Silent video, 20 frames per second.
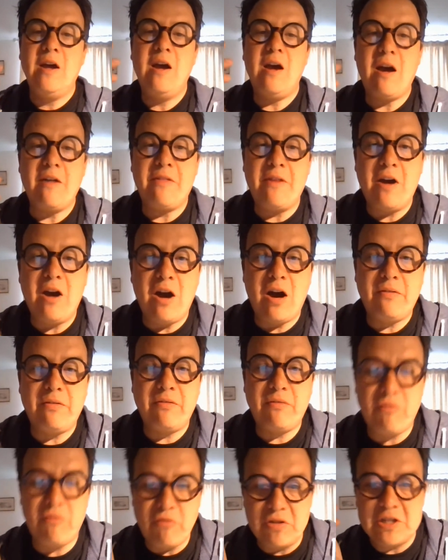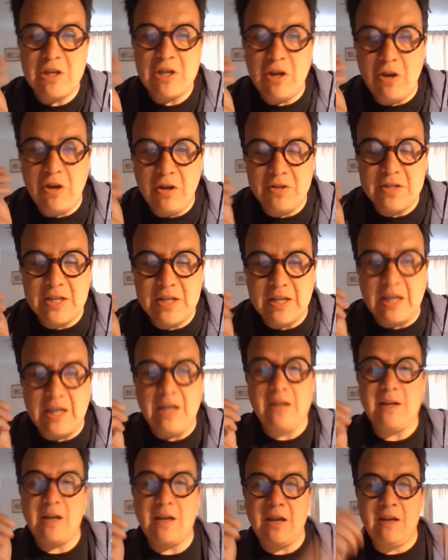other half of a return
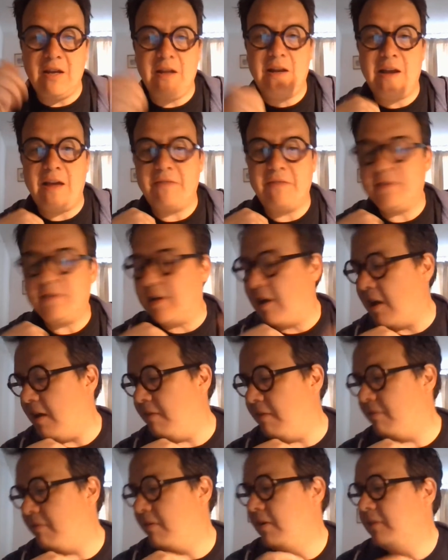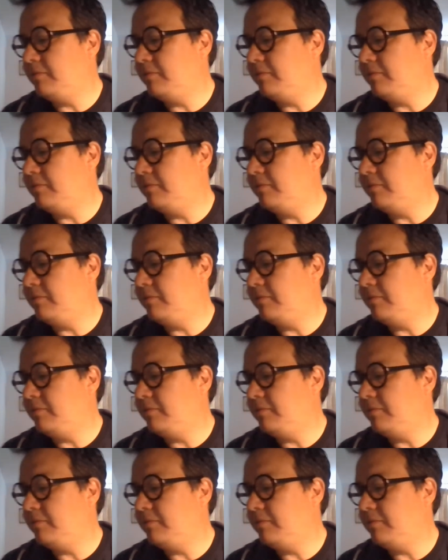ticket in her left glove.